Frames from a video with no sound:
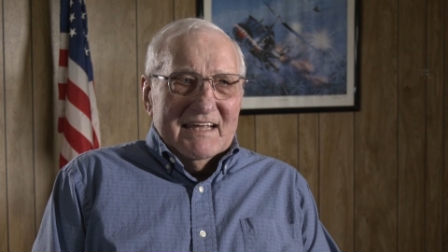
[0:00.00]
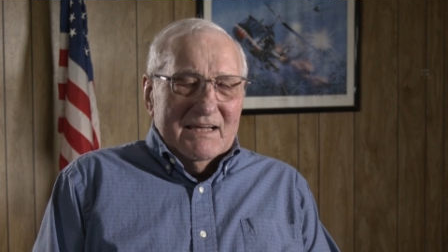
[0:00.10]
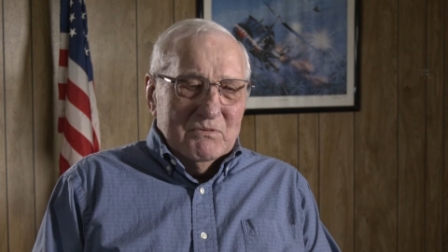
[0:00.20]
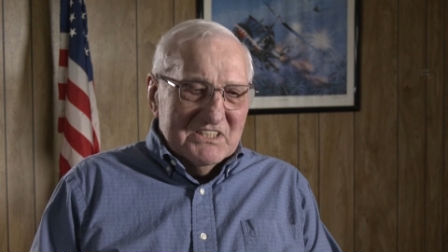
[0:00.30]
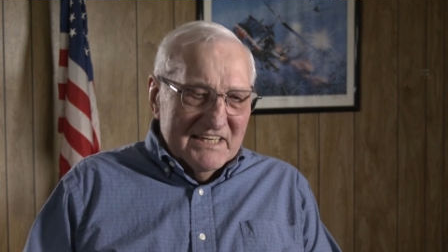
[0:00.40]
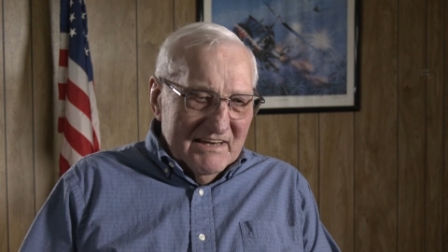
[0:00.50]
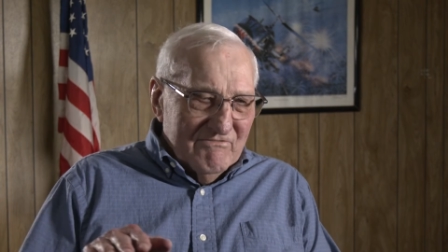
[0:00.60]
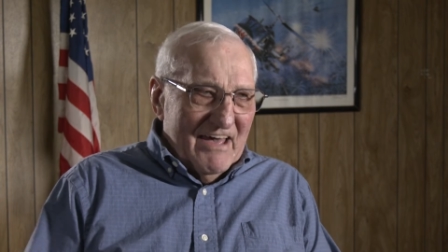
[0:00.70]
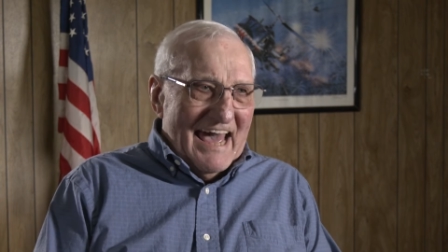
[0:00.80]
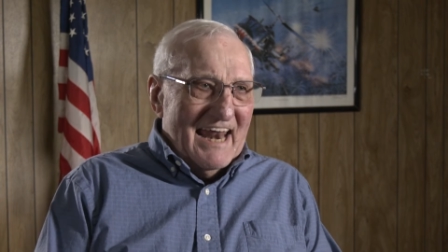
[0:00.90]
it was in a
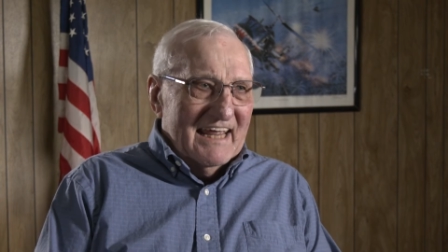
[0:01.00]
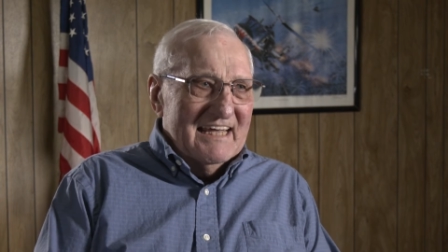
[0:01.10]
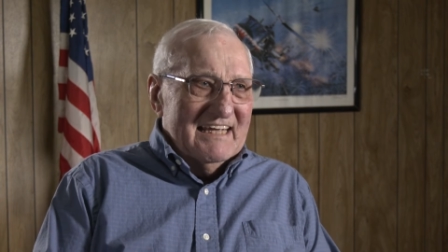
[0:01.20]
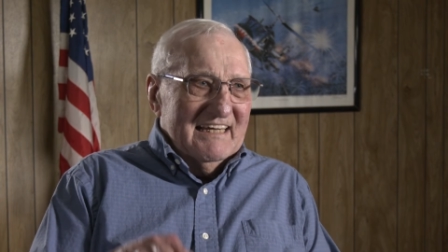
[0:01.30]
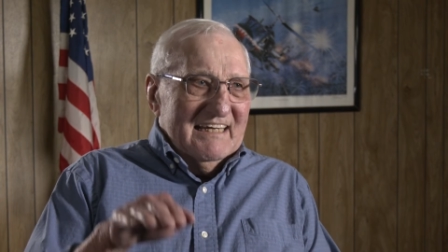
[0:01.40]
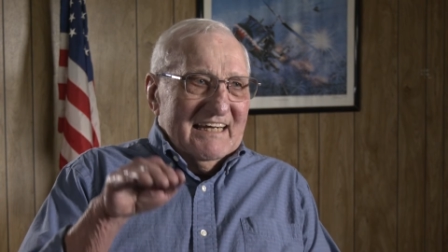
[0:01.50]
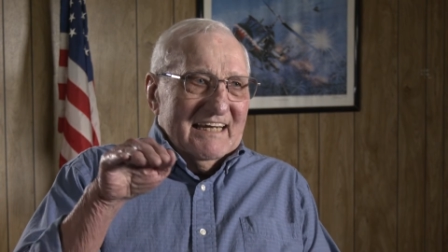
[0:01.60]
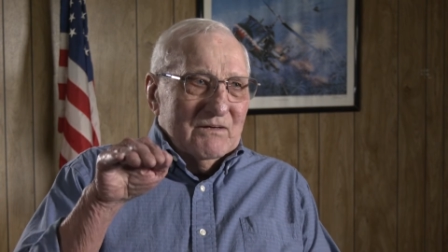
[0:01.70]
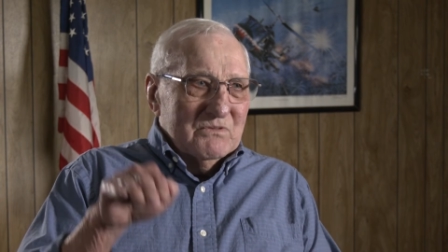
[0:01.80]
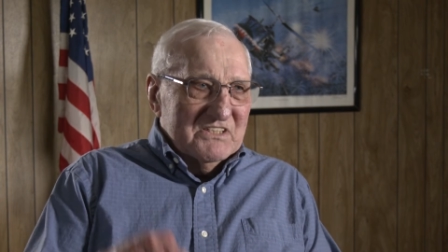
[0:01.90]
valley.
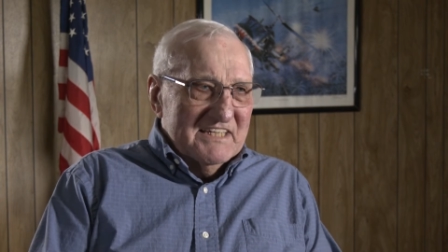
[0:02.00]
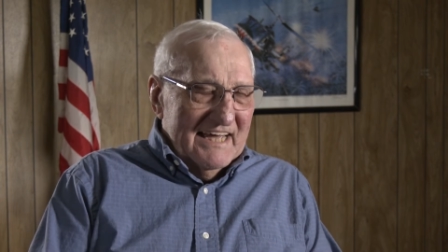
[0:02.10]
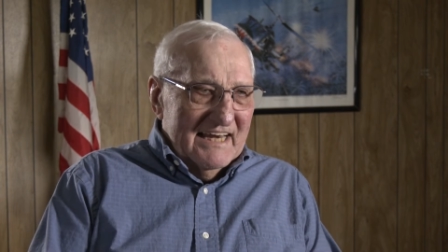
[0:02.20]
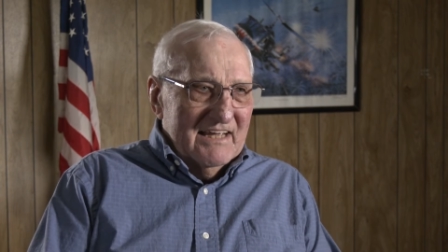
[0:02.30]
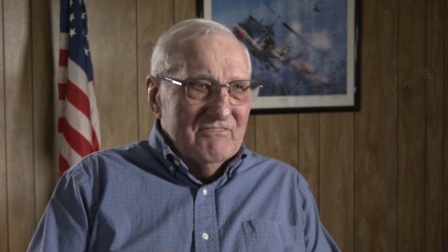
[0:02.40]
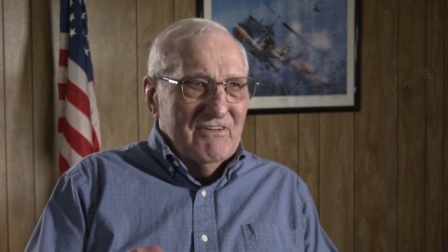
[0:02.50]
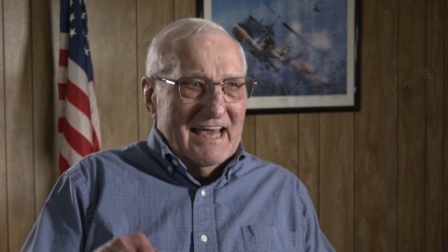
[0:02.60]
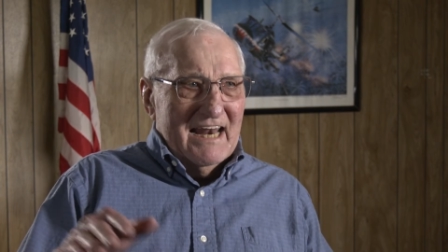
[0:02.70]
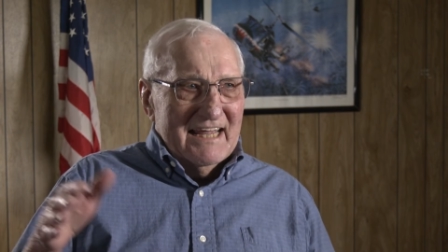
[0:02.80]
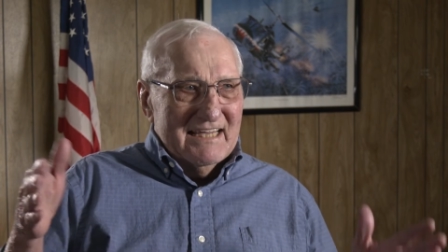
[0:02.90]
It was dead-end
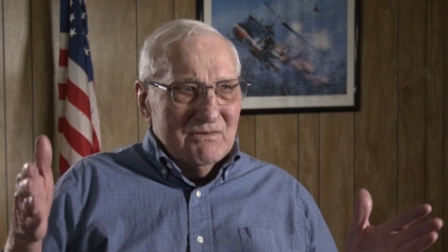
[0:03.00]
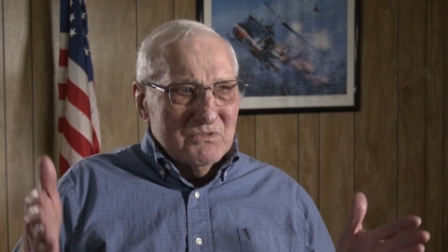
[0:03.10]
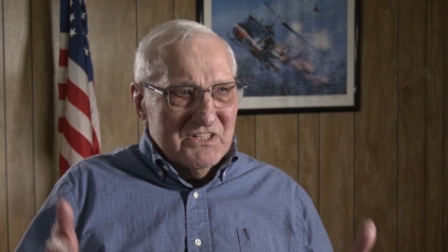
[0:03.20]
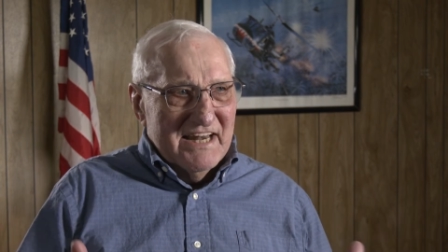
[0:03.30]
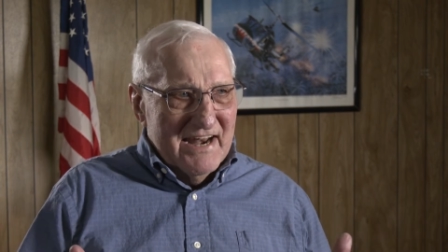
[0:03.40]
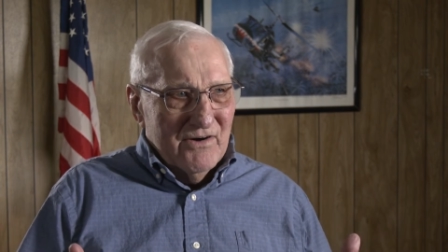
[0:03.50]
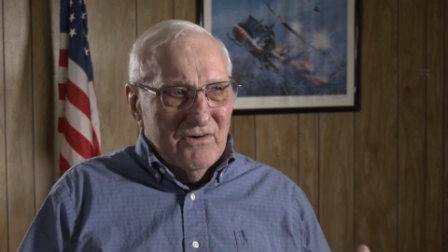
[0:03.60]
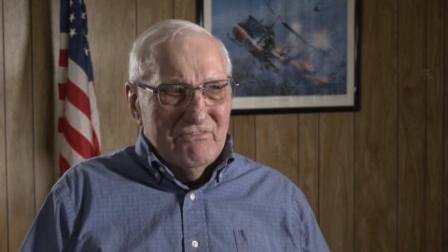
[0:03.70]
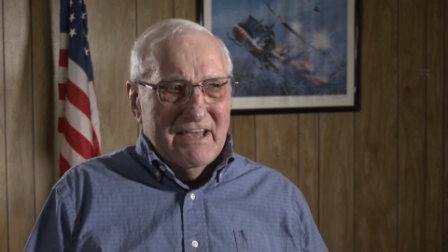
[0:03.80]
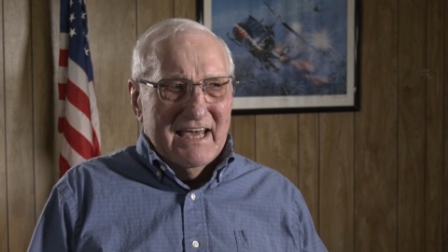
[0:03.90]
valley, it was
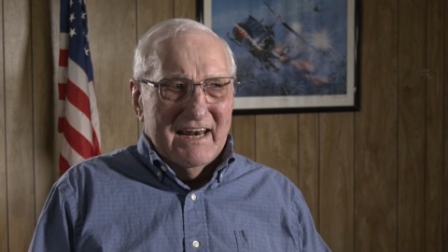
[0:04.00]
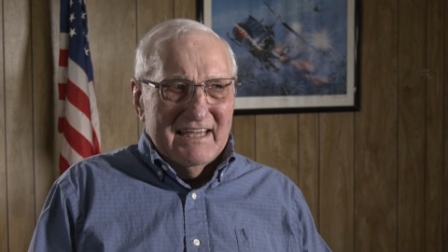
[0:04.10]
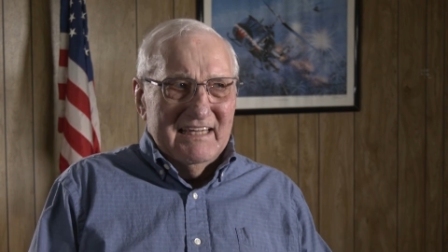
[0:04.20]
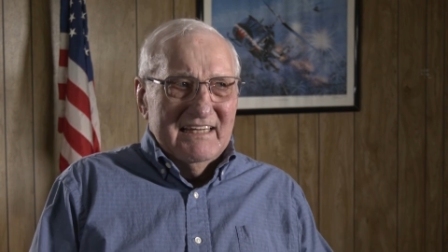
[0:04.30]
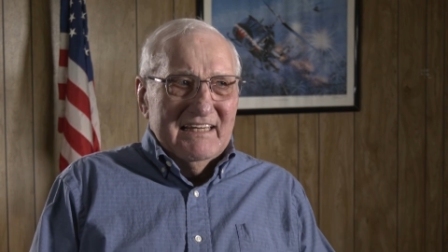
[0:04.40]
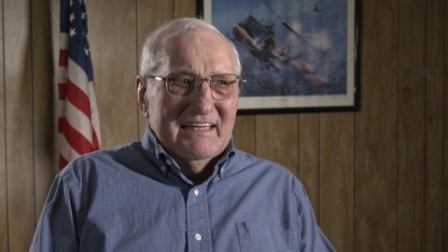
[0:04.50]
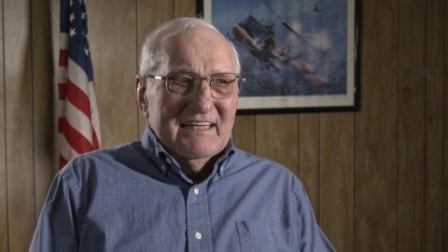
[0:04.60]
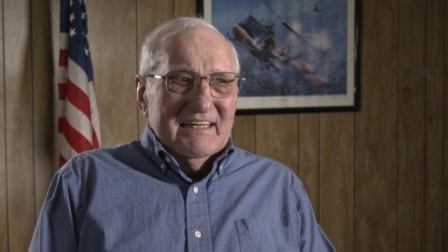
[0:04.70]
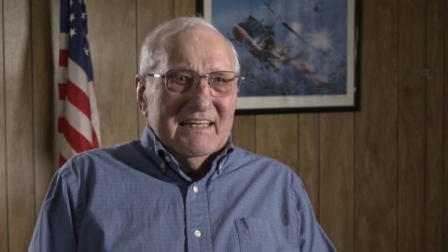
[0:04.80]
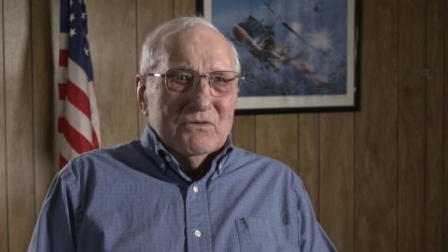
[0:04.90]
narrow valley,
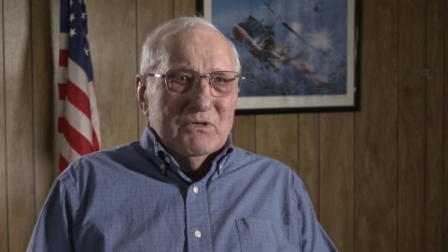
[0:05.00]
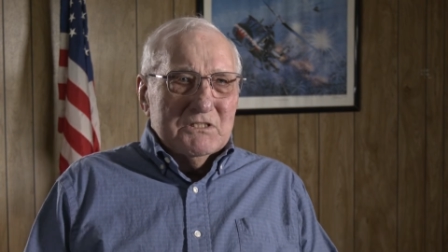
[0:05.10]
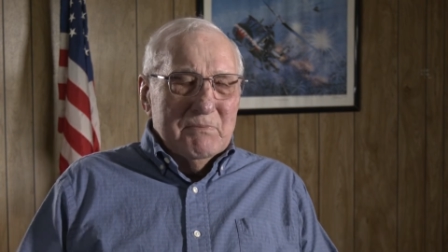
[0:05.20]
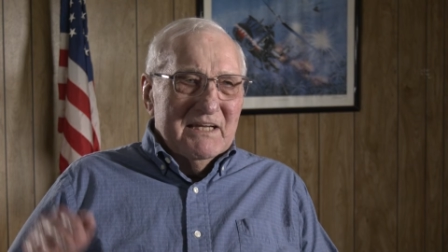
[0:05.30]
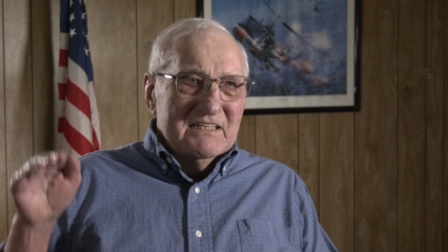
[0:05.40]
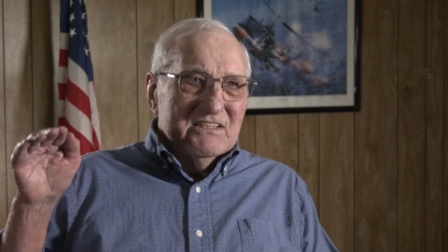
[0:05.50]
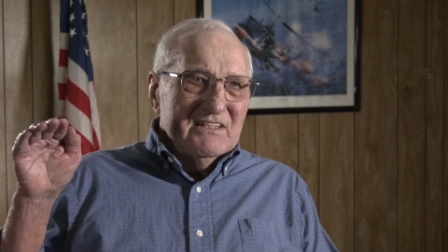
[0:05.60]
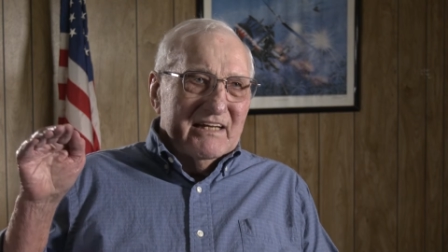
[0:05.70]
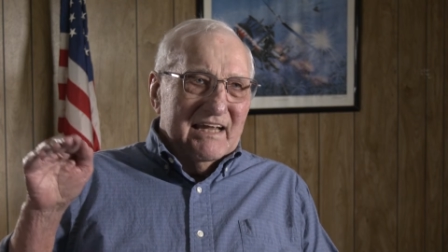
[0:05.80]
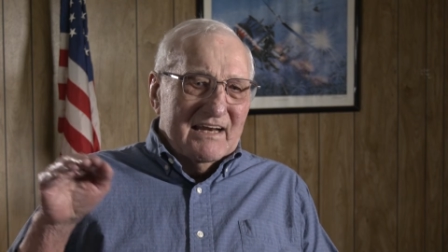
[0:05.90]
which
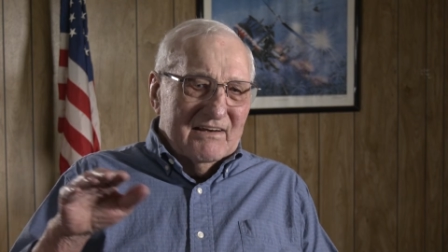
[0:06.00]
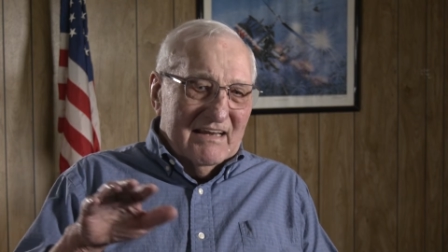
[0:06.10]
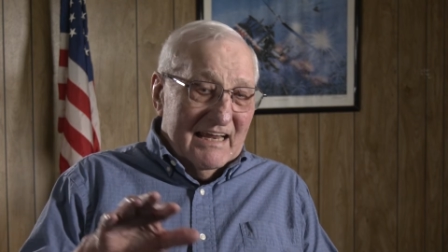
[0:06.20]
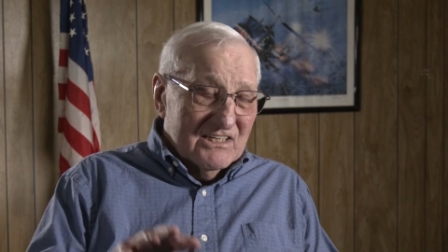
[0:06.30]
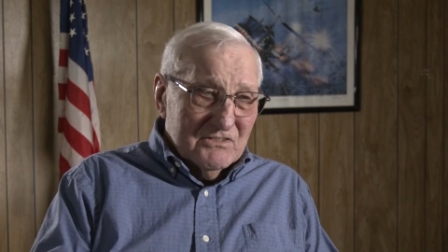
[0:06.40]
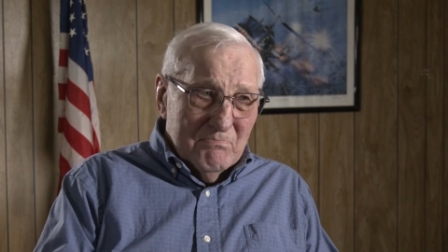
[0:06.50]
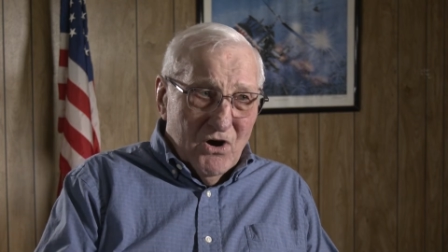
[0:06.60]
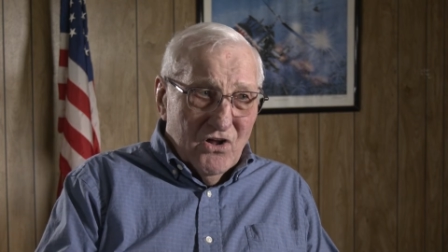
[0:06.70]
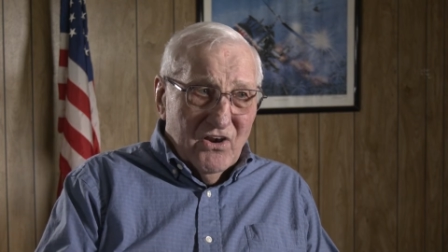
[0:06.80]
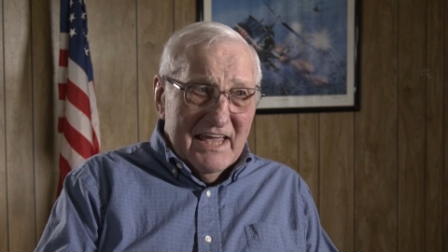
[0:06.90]
means in a
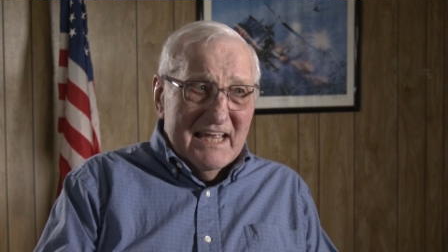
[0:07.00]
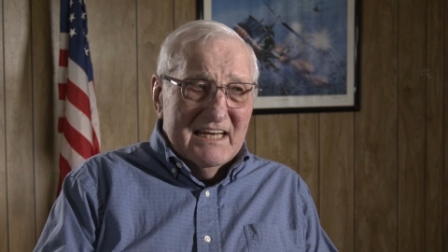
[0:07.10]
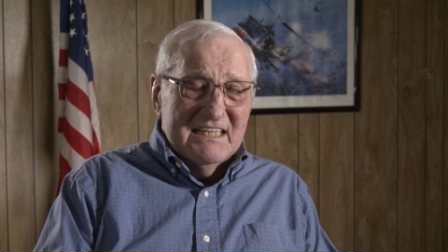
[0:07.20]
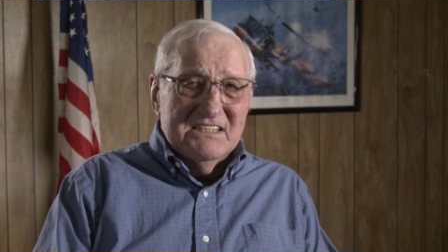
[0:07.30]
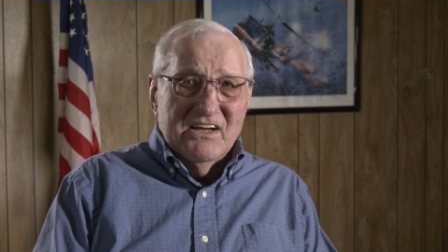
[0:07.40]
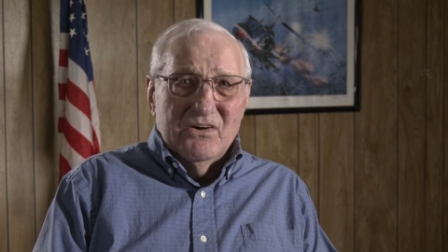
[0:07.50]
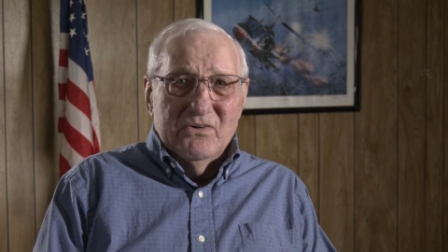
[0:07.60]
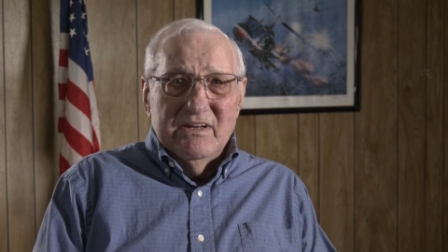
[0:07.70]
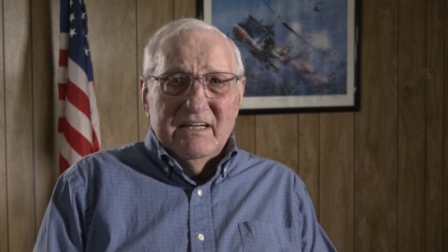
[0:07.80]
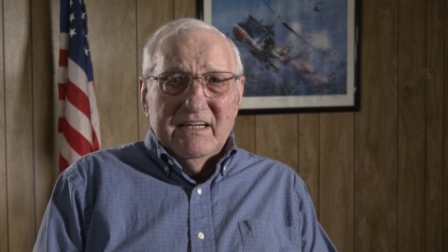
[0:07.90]
small landing zone,